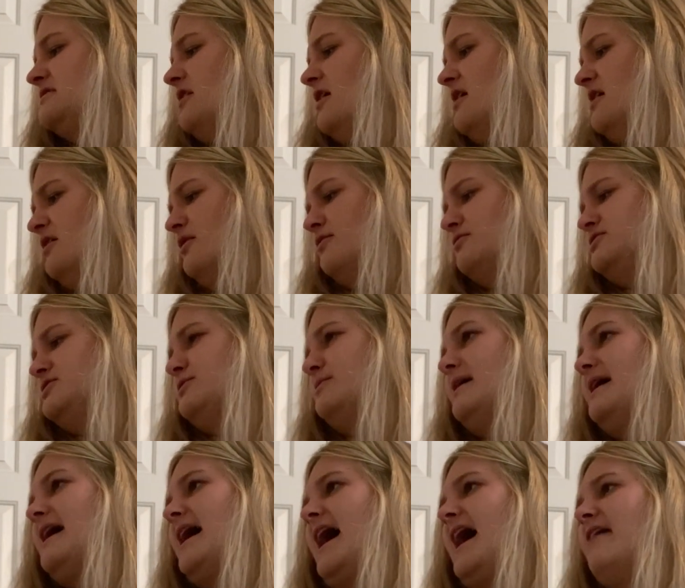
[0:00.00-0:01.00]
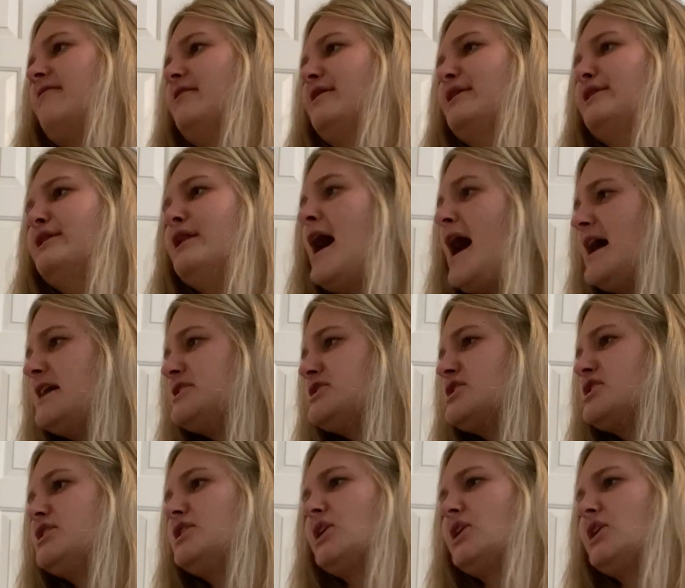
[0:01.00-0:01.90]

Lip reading: Oh, do I have a lot to